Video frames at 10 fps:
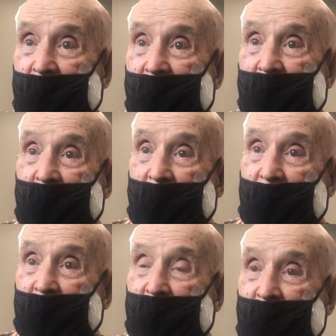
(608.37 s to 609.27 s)
We got
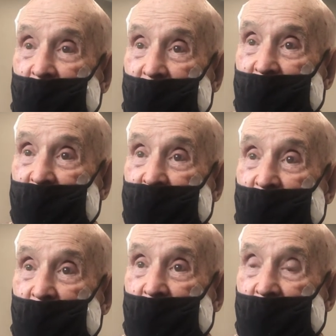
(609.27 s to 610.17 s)
on the maintenance
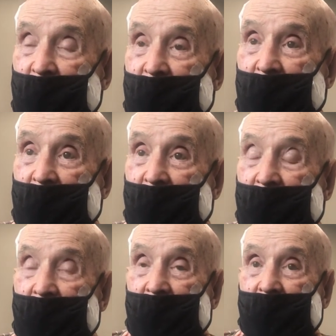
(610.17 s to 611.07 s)
boat,
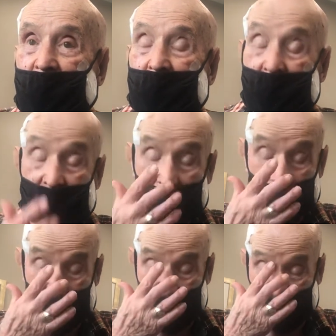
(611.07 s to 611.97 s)
and there was a
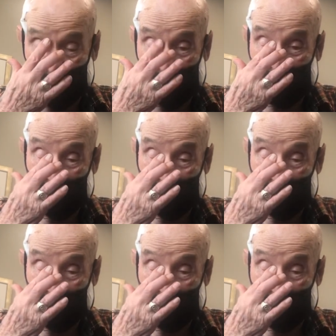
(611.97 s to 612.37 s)
Navy